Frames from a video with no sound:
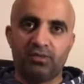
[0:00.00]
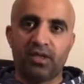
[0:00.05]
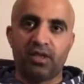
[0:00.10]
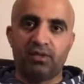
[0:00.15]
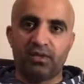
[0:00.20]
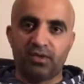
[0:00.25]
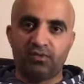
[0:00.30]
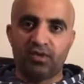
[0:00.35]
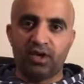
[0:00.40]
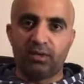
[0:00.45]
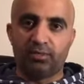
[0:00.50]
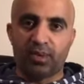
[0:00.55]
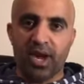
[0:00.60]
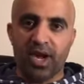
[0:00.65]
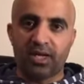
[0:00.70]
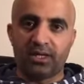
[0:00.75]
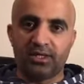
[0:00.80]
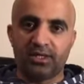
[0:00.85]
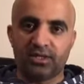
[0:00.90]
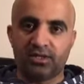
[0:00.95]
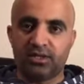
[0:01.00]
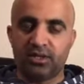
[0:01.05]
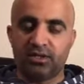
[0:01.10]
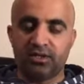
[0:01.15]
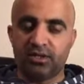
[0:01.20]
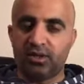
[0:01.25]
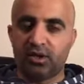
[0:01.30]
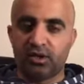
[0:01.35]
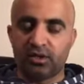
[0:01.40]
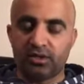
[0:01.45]
that they're real pilots, that
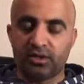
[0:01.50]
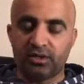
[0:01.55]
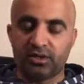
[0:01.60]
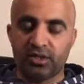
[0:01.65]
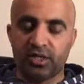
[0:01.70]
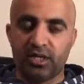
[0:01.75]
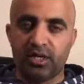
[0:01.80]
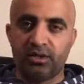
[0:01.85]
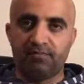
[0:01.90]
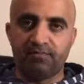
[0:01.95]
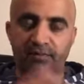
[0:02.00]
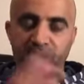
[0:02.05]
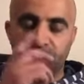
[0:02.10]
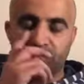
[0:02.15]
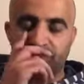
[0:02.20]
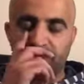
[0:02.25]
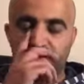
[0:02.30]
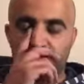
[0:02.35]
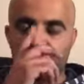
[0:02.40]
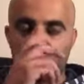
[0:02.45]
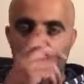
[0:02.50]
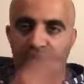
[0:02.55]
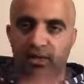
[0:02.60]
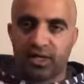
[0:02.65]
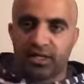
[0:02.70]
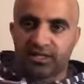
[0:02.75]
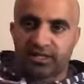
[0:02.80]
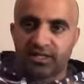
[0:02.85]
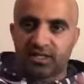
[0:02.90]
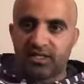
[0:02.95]
they're not number
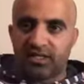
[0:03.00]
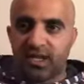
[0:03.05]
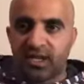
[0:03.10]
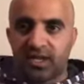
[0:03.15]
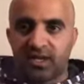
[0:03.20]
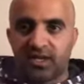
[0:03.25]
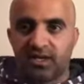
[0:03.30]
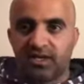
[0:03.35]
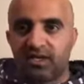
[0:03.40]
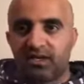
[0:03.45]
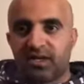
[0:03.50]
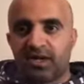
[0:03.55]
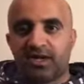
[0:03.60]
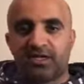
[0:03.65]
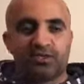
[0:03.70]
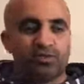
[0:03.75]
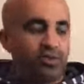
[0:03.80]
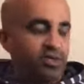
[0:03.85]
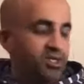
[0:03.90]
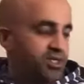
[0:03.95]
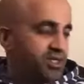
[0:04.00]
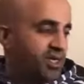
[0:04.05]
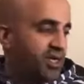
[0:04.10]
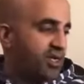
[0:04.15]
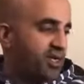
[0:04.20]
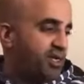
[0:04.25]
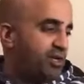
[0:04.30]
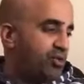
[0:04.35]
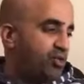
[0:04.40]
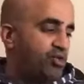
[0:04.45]
door, as they say, as we
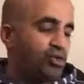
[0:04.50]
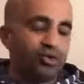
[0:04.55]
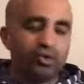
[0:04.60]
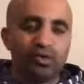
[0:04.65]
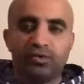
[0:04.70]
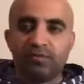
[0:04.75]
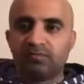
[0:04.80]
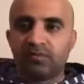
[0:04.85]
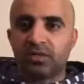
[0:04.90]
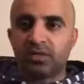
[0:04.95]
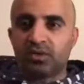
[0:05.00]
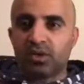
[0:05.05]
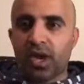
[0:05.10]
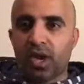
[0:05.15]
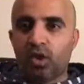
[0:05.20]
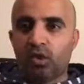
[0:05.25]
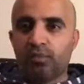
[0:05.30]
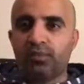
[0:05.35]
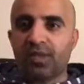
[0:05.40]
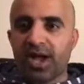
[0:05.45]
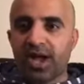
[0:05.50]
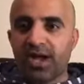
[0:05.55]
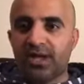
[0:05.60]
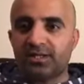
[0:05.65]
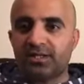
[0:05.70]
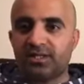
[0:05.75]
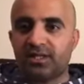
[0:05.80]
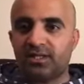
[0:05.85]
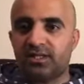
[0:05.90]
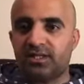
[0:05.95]
say in Urdu. So I hope that
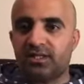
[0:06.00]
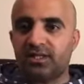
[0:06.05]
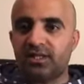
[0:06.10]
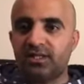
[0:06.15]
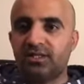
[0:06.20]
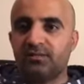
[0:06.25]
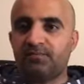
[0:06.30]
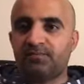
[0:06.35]
answers,